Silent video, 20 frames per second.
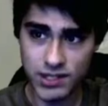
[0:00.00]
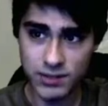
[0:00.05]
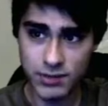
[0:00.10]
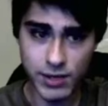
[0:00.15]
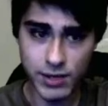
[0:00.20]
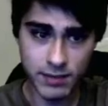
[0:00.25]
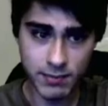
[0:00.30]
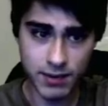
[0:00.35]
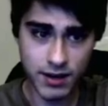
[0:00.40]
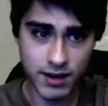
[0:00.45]

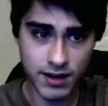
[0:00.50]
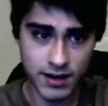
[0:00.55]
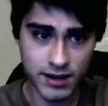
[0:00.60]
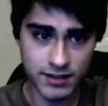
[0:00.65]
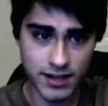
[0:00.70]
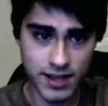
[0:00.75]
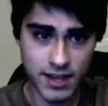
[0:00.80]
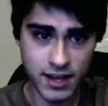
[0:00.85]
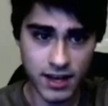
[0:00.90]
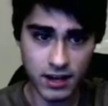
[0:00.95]
pause, and
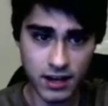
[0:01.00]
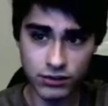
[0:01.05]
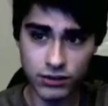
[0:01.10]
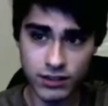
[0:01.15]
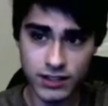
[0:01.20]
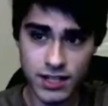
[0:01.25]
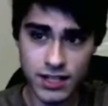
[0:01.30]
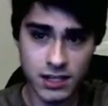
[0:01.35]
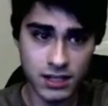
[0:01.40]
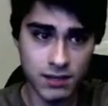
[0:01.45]
then I looked
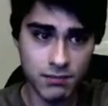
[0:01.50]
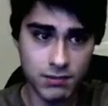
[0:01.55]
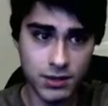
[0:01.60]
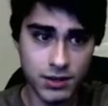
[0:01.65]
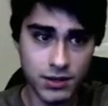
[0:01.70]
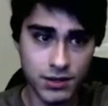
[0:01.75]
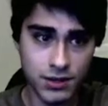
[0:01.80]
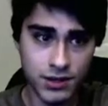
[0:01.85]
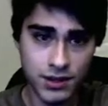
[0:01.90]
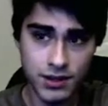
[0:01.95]
at the
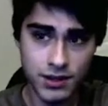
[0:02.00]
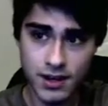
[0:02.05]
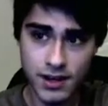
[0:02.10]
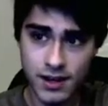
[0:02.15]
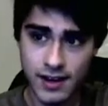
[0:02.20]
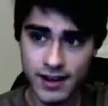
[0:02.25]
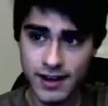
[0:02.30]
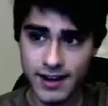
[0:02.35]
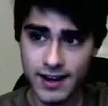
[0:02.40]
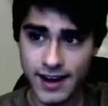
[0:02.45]
computer,
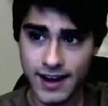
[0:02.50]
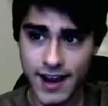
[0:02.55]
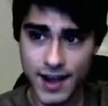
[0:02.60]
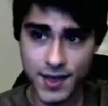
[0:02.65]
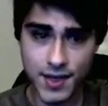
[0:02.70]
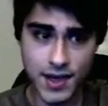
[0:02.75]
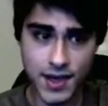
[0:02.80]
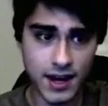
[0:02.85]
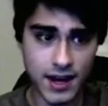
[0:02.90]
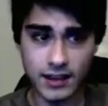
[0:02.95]
and
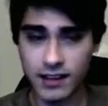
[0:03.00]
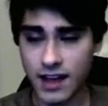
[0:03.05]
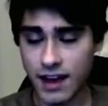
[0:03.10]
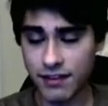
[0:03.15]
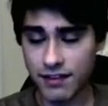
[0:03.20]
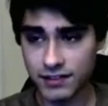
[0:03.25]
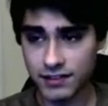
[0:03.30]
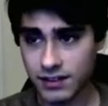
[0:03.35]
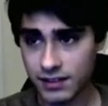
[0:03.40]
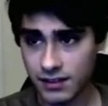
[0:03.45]
then I
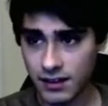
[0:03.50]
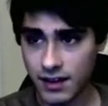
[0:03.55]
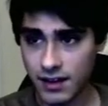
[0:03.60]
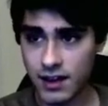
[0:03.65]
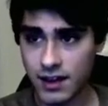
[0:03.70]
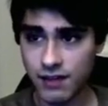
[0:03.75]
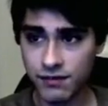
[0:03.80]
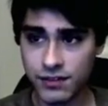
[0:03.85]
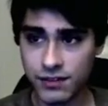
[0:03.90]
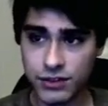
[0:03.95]
left.
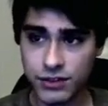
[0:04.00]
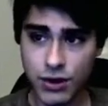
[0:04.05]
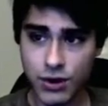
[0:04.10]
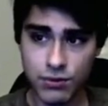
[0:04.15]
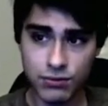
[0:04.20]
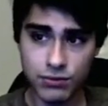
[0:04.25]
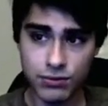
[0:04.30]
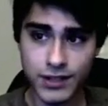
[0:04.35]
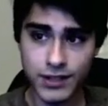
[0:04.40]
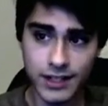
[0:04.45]
If you don't
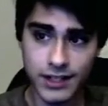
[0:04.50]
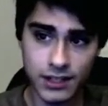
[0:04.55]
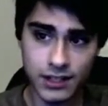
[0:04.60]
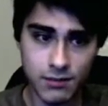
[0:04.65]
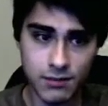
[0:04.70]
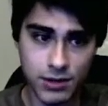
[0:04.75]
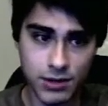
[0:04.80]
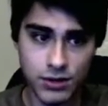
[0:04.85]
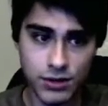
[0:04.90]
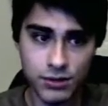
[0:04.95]
look at the
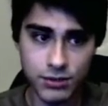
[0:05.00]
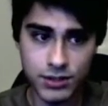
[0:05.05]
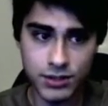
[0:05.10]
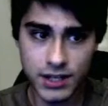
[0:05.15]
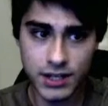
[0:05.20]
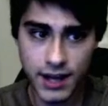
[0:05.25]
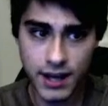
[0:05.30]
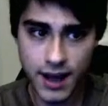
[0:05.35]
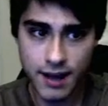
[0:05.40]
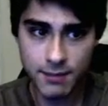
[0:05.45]
computer, what's going to
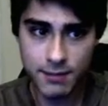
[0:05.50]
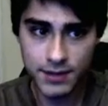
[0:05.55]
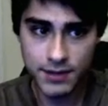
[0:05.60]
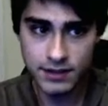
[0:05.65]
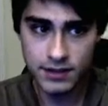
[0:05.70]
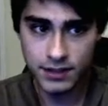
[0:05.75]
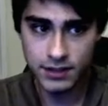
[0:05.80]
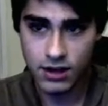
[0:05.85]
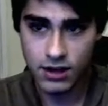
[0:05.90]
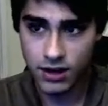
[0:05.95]
happen is the
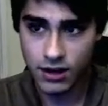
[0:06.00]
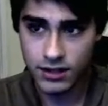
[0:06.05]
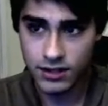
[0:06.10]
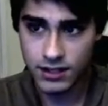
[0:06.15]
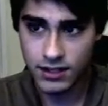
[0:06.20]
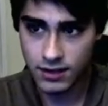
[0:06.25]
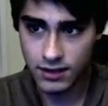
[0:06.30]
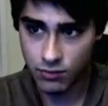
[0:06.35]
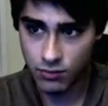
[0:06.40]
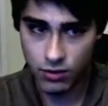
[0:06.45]
guard's going to
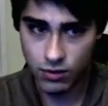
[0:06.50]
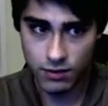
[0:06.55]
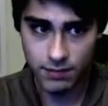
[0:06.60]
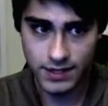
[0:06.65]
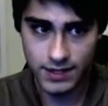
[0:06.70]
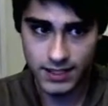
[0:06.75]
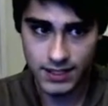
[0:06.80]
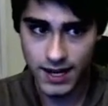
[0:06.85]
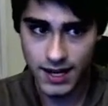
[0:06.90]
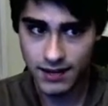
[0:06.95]
warp
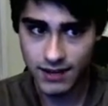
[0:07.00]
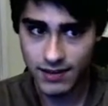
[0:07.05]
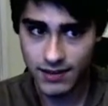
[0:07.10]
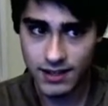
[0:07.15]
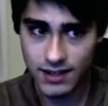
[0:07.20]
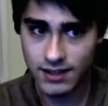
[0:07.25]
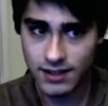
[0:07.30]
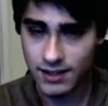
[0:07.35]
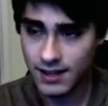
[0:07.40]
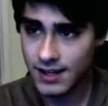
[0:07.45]
inside of it.
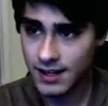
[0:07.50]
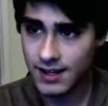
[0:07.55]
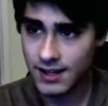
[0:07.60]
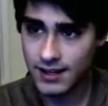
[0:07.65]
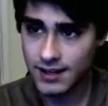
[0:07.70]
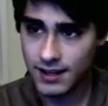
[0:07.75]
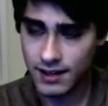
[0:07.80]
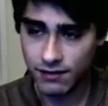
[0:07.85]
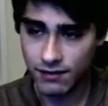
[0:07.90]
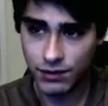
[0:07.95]

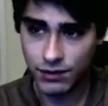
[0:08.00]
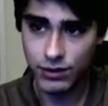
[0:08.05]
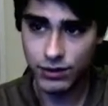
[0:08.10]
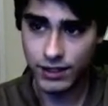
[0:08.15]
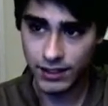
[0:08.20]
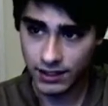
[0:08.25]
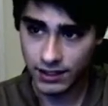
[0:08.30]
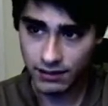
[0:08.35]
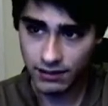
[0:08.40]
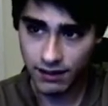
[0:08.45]
If you
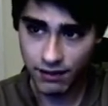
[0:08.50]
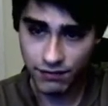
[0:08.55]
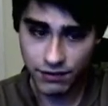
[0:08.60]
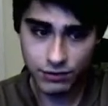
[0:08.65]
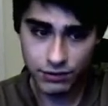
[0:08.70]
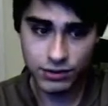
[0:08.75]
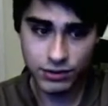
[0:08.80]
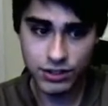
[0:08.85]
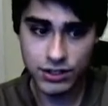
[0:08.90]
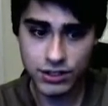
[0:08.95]

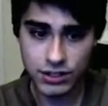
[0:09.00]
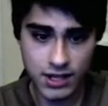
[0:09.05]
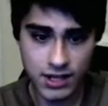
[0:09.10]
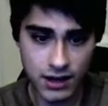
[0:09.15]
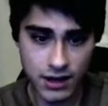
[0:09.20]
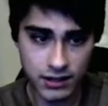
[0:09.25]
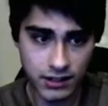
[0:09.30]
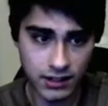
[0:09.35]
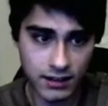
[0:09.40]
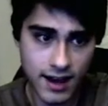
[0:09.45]
just stare at the
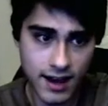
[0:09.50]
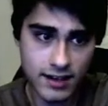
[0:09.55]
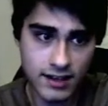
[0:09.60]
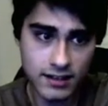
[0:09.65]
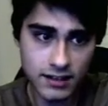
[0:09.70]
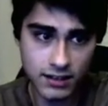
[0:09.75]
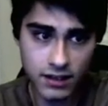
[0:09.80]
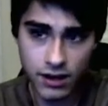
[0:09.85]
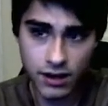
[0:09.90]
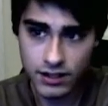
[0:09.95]
glass, the
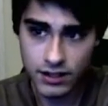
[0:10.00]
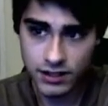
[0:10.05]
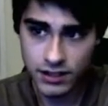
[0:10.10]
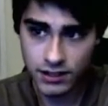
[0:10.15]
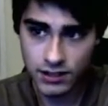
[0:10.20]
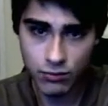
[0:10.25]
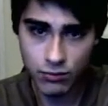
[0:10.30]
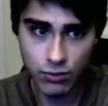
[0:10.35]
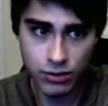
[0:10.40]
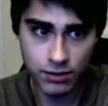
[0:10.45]
guard's going to
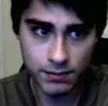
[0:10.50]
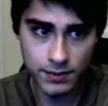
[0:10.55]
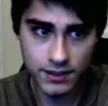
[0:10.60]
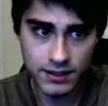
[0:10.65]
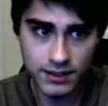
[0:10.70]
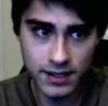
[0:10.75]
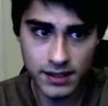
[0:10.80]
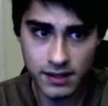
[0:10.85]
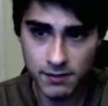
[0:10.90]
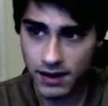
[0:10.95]
warp inside
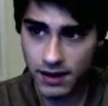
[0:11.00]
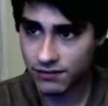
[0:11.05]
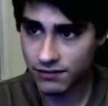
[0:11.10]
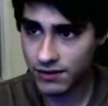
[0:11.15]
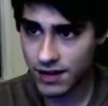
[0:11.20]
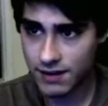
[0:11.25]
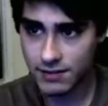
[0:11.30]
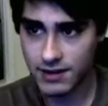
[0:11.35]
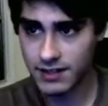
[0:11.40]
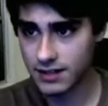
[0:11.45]
the mainframe and
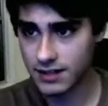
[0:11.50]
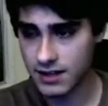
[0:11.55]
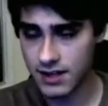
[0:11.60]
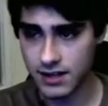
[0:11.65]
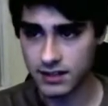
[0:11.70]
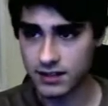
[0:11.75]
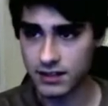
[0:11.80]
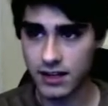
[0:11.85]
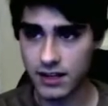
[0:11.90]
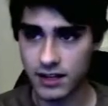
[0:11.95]
it's going to get
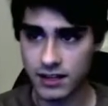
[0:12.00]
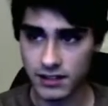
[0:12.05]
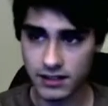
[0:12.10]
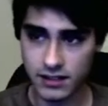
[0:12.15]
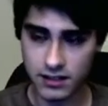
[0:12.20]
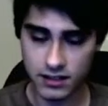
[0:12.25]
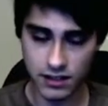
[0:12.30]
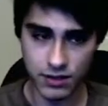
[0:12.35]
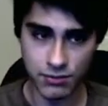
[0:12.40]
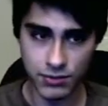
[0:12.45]
stuck and it's
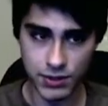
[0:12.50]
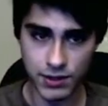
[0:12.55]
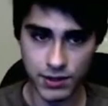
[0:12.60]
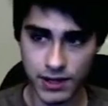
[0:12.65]
going to ruin it.